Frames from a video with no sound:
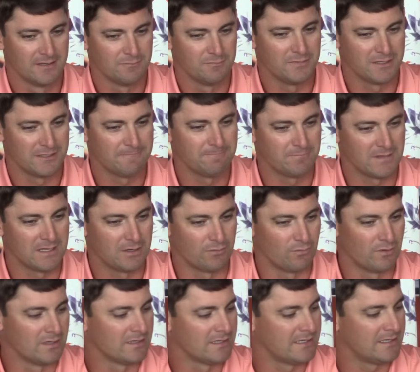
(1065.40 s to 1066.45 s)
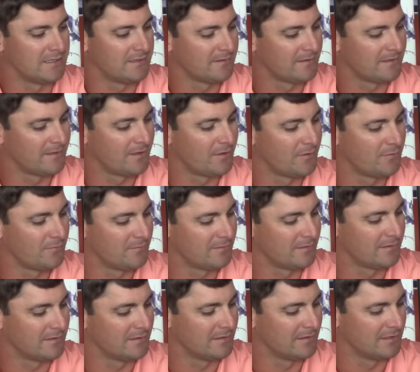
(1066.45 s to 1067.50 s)
but it really, you know,
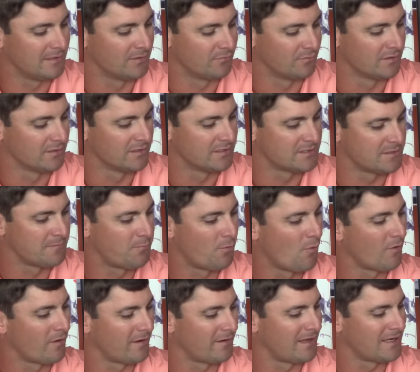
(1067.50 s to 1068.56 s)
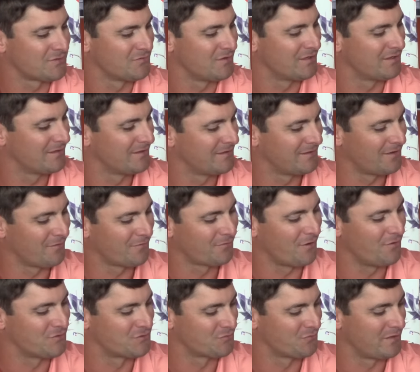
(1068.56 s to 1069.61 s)
it, it really is important. And that's what you know,
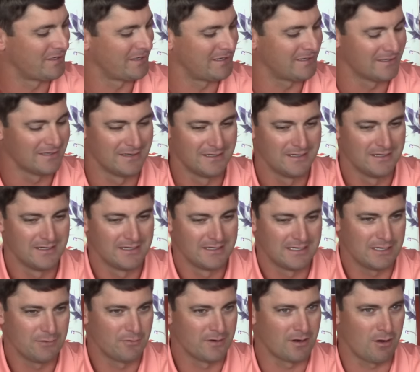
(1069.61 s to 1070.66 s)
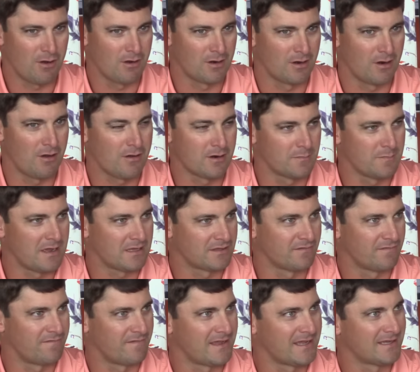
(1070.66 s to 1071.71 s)
Coach Swinney, he went on and on about the
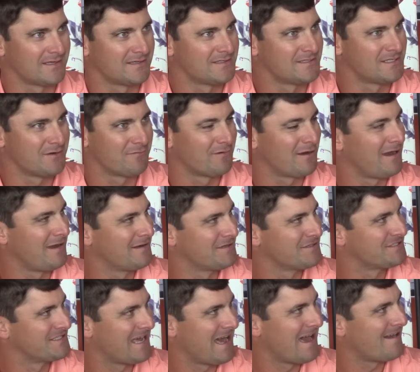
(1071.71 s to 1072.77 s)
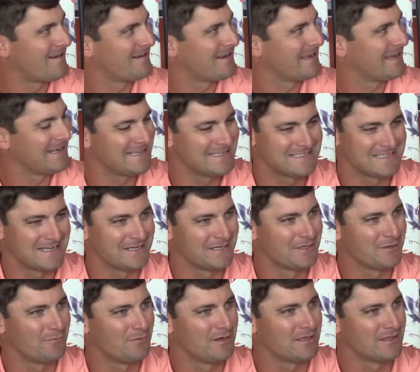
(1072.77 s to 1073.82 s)
fans that were out here Saturday, and he said, you
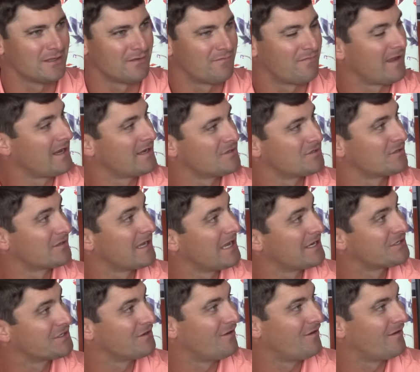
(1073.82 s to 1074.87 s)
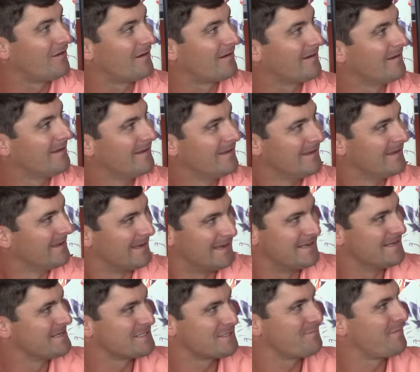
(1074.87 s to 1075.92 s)
know what, the fans are catching on. It
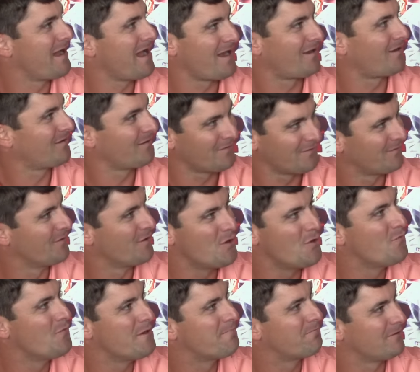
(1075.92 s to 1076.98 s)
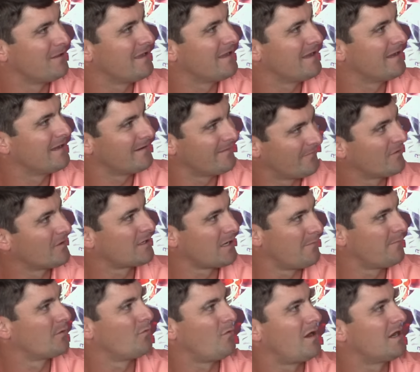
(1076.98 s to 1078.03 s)
doesn't matter who we play; they're
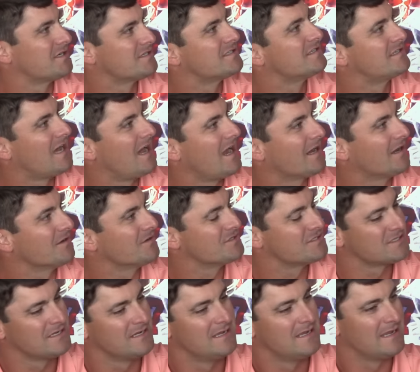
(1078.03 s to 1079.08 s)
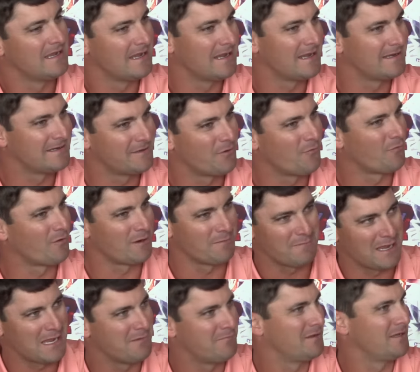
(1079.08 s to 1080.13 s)
coming to watch the Tigers. And you know, where
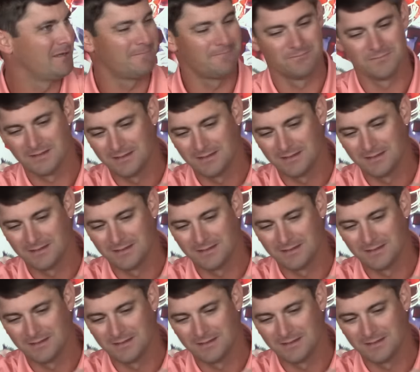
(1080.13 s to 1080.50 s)
maybe